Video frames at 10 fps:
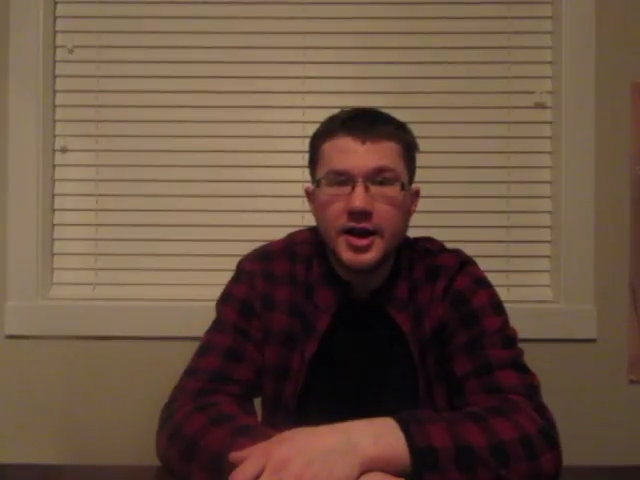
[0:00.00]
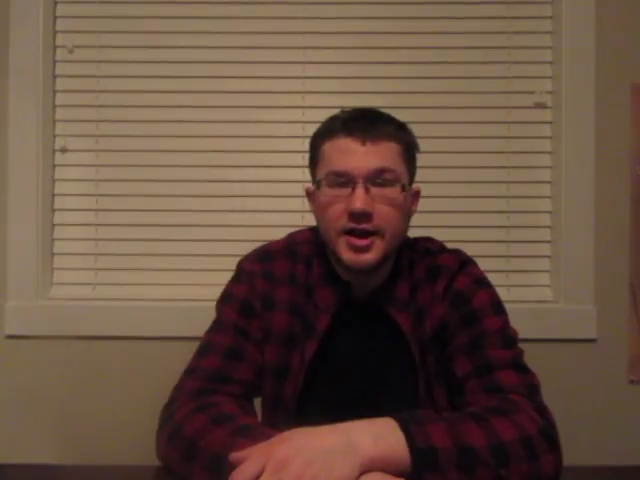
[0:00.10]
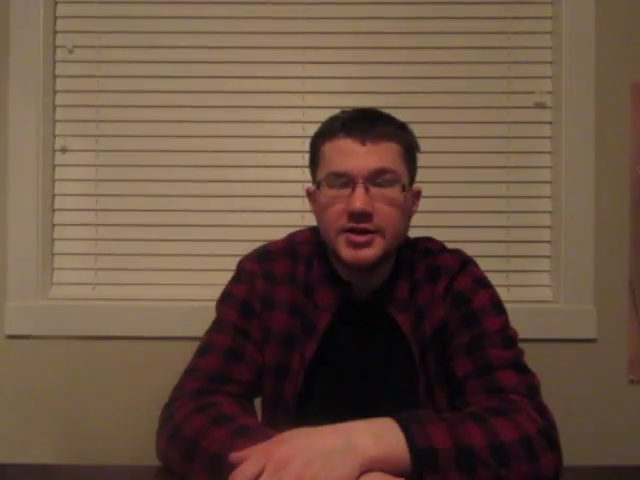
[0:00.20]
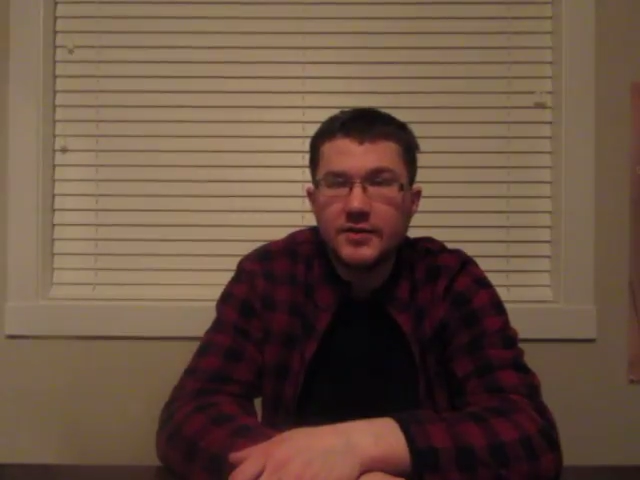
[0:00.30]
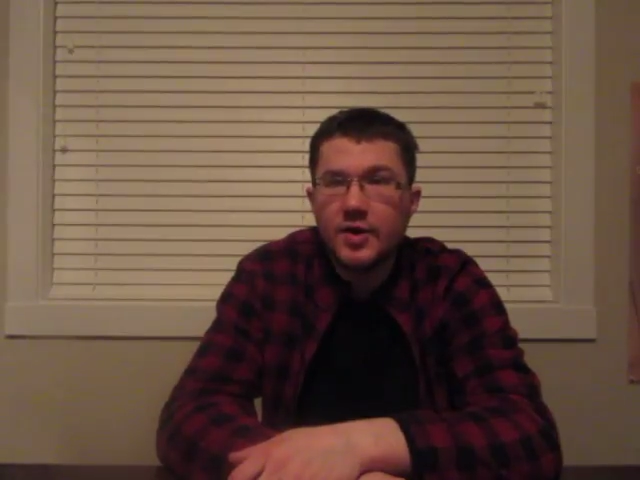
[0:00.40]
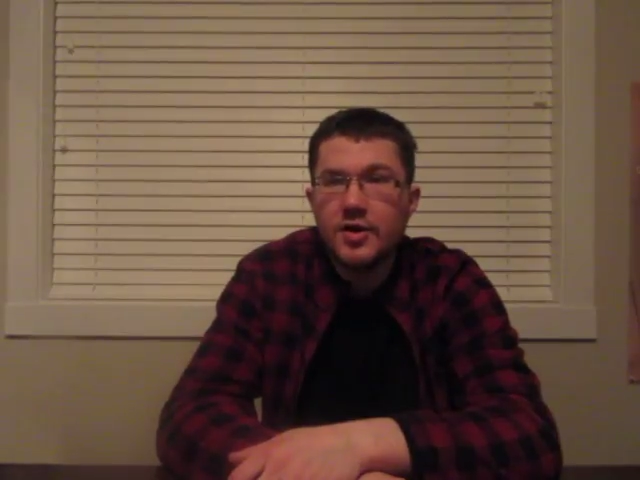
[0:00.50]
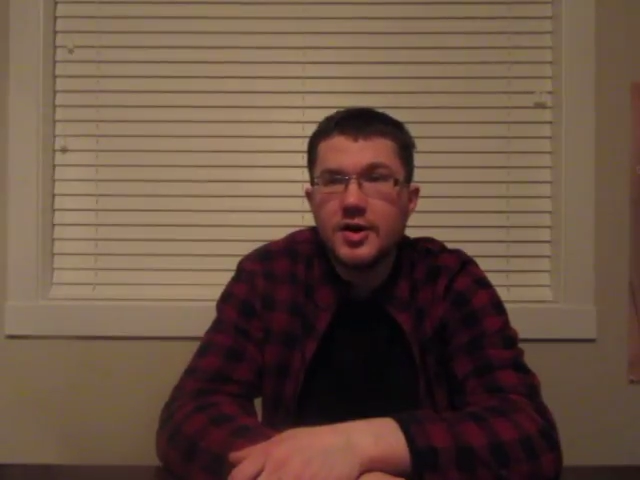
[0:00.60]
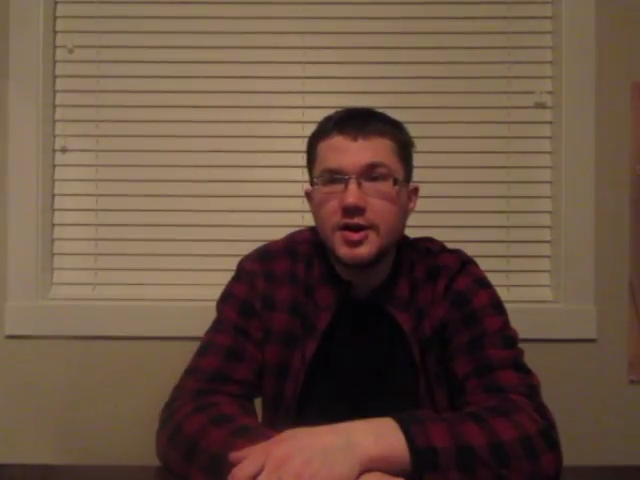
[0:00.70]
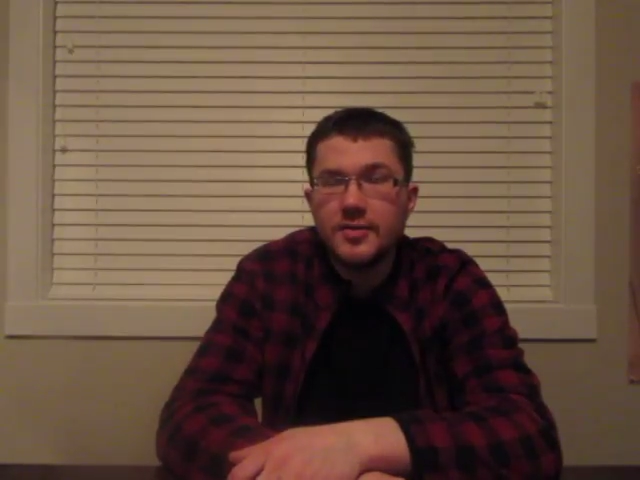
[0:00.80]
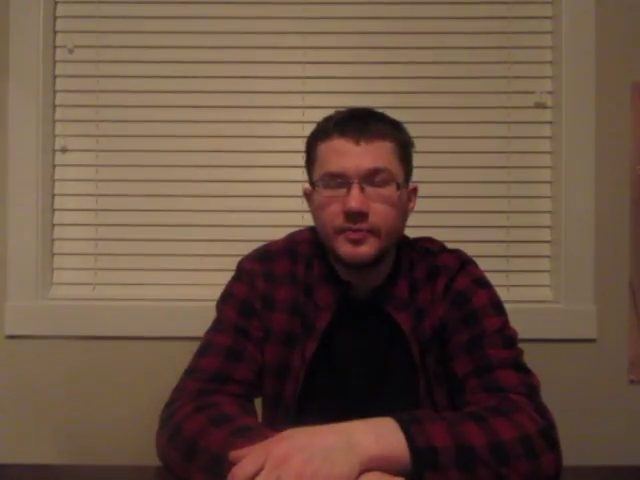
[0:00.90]
It's a
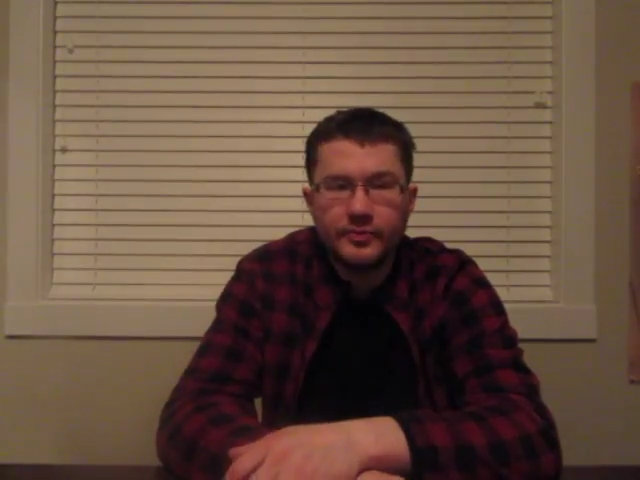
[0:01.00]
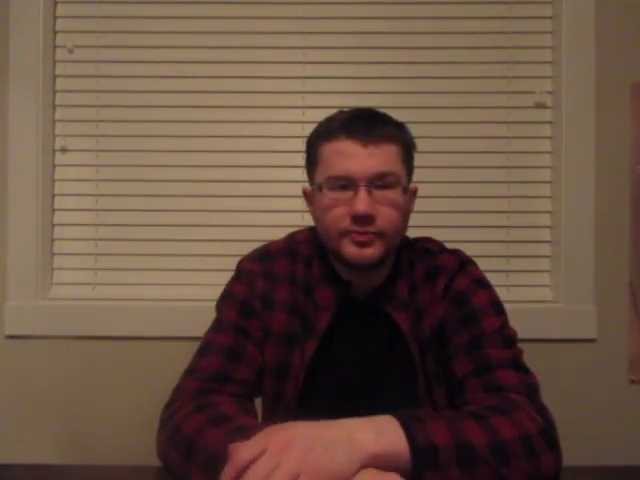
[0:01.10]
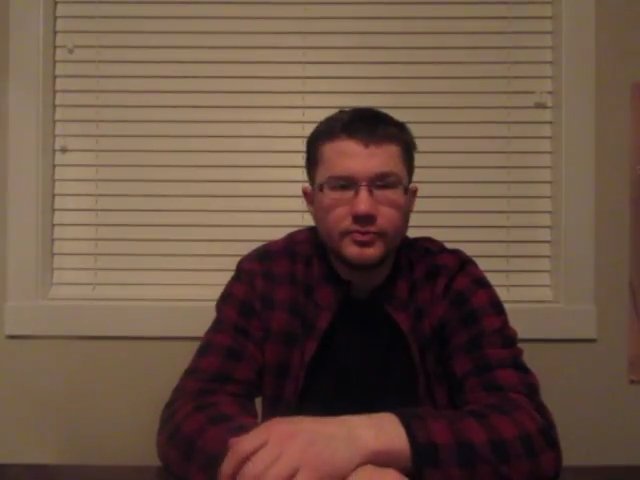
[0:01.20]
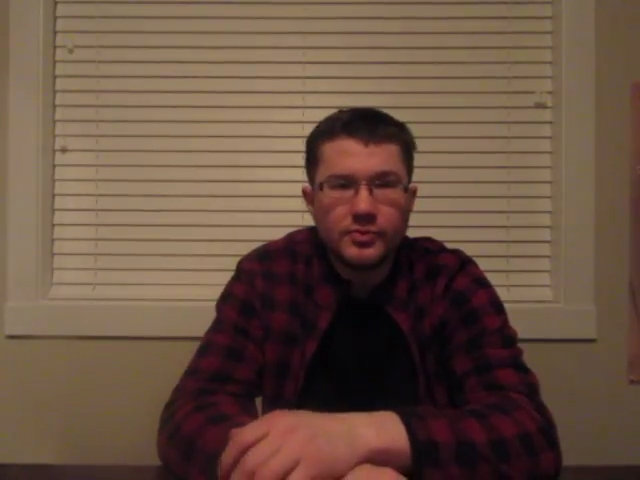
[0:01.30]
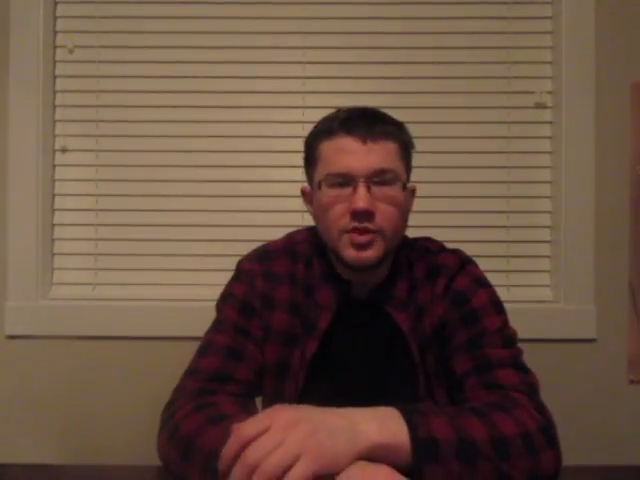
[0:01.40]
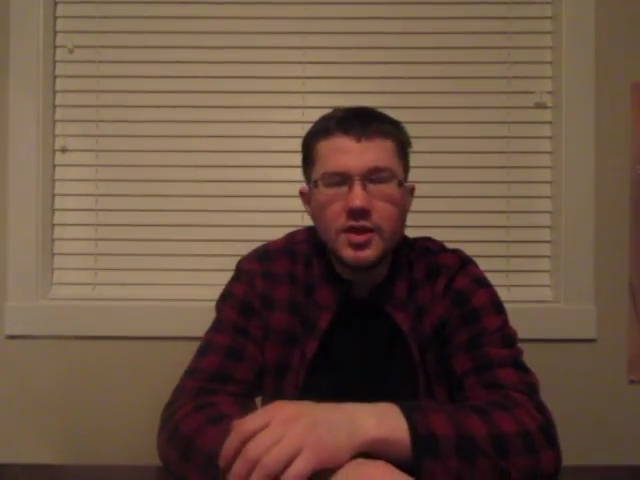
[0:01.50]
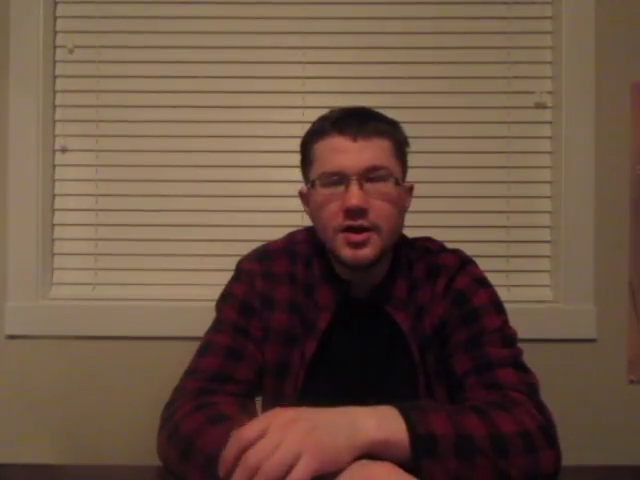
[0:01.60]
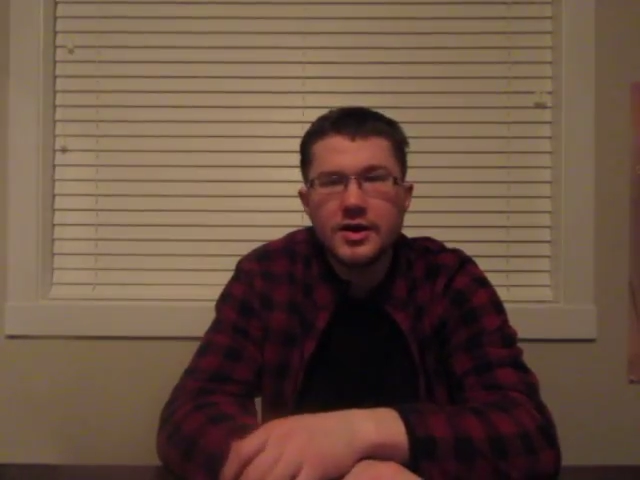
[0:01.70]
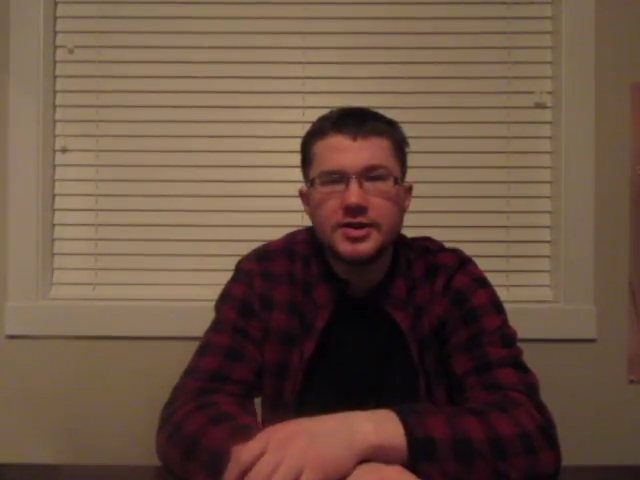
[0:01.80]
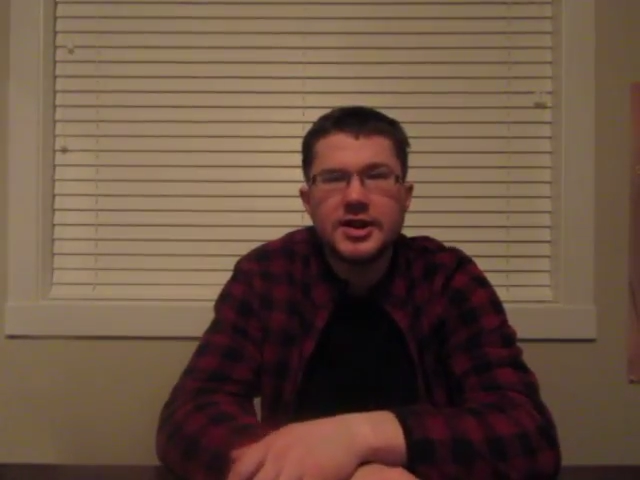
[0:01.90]
very uh,